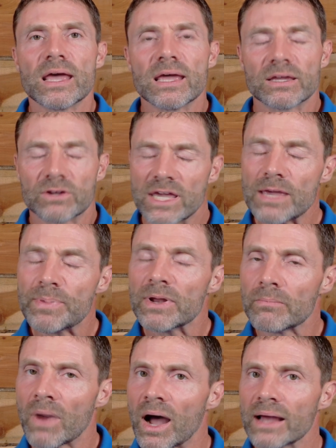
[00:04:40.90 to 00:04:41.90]
Keep in
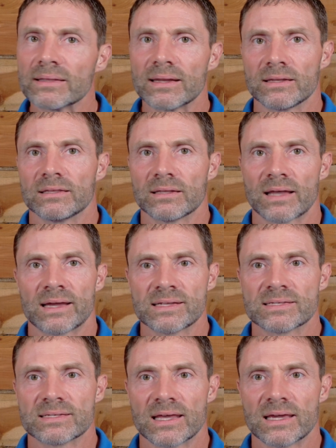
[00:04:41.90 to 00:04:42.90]
mind that in the United
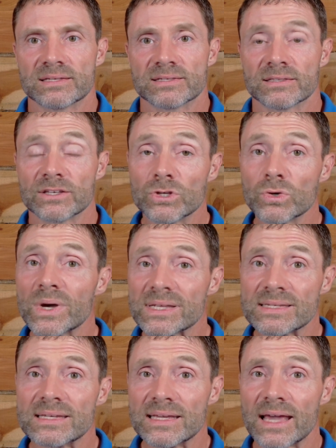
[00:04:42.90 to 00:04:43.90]
States, the
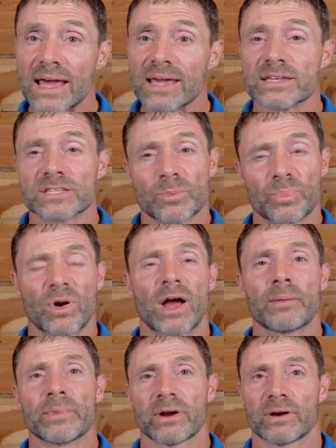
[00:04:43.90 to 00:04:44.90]
USDA is the
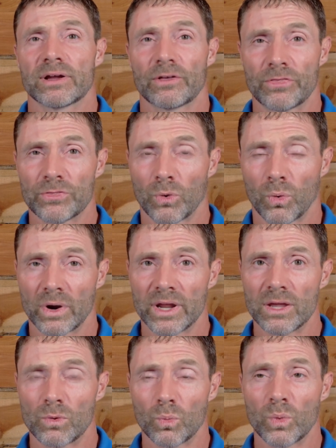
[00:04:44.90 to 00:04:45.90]
primary
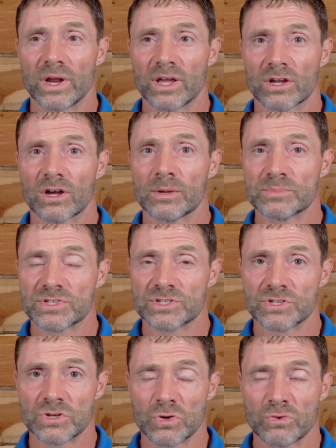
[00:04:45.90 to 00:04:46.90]
authority when it comes
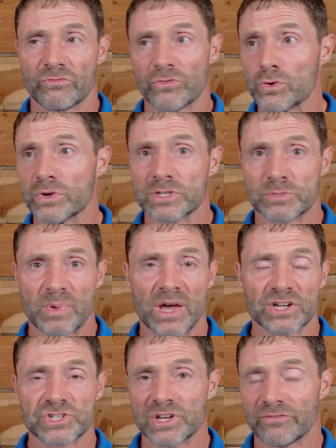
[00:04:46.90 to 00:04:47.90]
to food
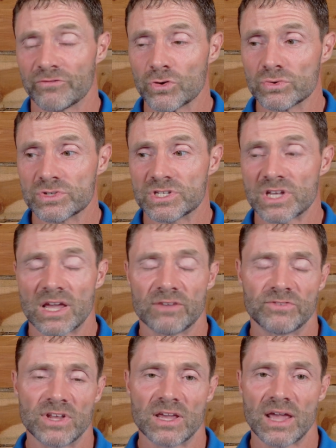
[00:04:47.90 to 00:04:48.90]
inspection and food
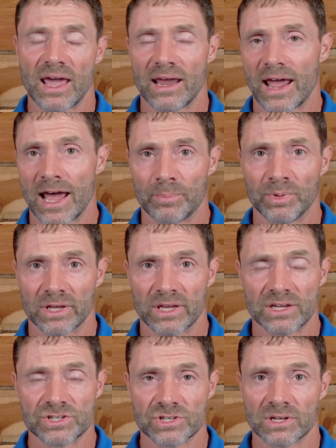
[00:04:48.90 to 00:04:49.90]
safety and
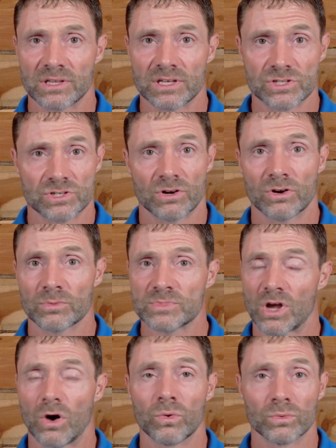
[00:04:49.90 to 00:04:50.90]
application of these terms
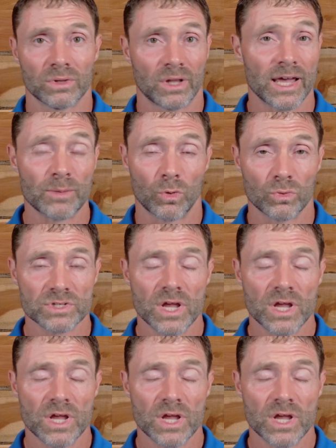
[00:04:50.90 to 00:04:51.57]
on labels.